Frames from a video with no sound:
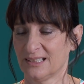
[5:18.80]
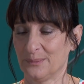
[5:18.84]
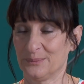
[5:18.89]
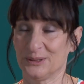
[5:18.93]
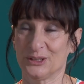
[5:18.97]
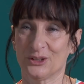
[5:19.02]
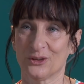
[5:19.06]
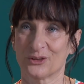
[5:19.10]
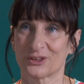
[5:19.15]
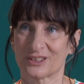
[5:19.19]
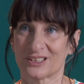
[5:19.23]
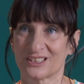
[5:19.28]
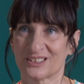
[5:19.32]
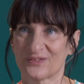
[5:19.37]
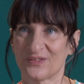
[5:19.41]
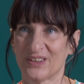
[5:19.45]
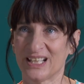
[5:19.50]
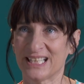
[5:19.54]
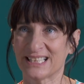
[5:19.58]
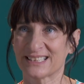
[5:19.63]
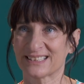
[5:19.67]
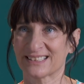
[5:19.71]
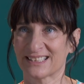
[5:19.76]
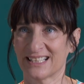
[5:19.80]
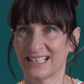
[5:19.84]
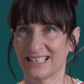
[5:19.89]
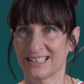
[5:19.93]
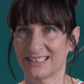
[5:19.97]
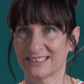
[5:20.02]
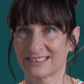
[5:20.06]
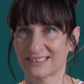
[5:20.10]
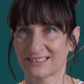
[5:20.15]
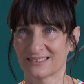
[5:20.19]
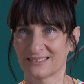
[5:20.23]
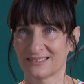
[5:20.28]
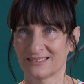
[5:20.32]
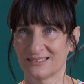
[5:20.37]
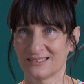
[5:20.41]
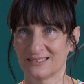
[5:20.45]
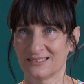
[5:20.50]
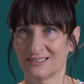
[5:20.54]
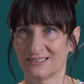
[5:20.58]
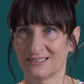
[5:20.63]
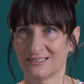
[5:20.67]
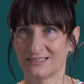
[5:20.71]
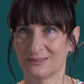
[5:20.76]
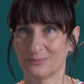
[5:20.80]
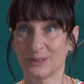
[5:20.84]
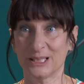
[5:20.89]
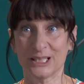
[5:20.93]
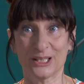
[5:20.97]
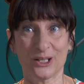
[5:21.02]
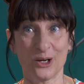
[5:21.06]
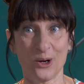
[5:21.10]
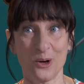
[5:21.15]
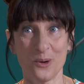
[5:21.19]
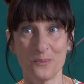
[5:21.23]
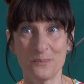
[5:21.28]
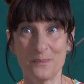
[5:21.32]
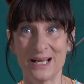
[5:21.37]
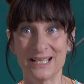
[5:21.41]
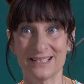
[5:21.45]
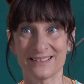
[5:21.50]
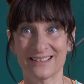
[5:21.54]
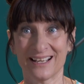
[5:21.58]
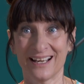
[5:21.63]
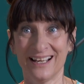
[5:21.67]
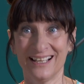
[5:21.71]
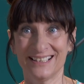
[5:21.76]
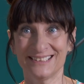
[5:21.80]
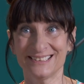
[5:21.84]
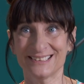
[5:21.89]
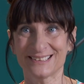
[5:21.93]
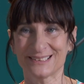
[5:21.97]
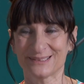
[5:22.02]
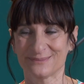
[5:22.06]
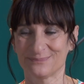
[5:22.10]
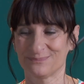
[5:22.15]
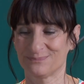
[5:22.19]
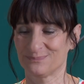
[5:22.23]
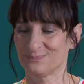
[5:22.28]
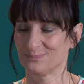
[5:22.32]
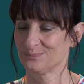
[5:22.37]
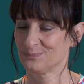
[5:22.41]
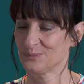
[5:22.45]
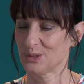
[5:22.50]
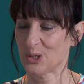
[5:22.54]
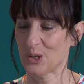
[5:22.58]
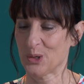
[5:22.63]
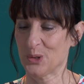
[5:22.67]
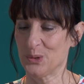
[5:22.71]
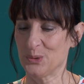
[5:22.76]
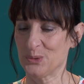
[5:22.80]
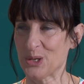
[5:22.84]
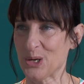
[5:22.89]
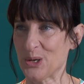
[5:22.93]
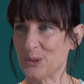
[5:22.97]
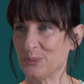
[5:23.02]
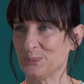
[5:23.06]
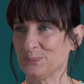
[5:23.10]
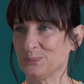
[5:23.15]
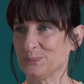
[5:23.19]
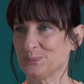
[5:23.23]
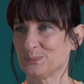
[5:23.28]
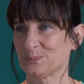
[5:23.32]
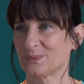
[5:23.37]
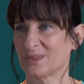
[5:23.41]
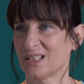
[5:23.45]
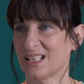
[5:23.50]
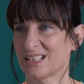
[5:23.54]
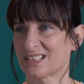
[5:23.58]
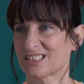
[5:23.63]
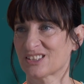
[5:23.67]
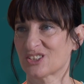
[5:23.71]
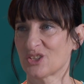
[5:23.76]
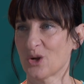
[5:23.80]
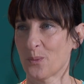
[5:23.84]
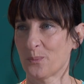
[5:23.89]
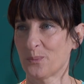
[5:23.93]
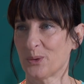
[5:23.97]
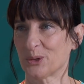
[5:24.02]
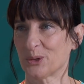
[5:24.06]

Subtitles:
And doctors fix things, but you can't mend heads. Oh no, that's not